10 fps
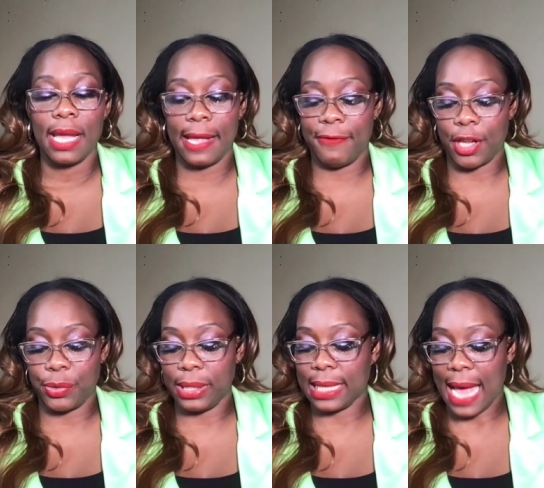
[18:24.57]
If you're
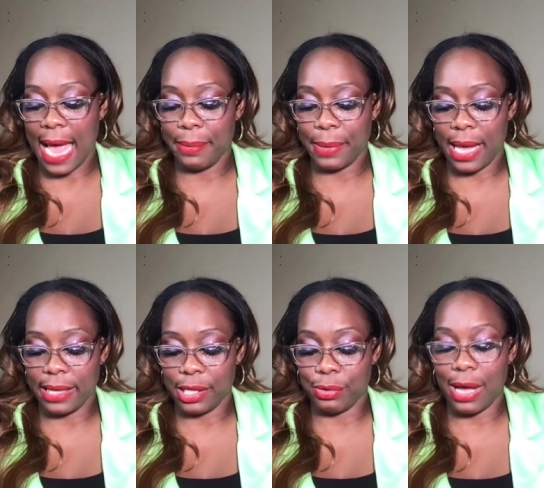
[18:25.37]
doing Kanban,
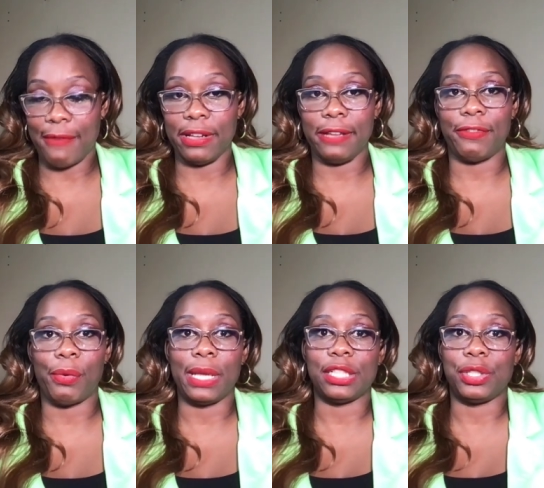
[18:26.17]
then you have a
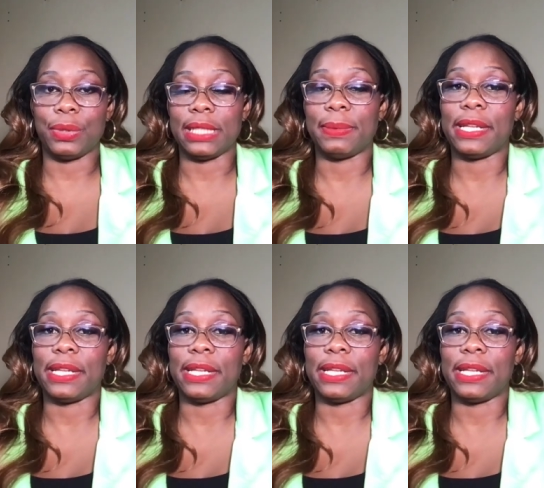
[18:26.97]
different way to do it.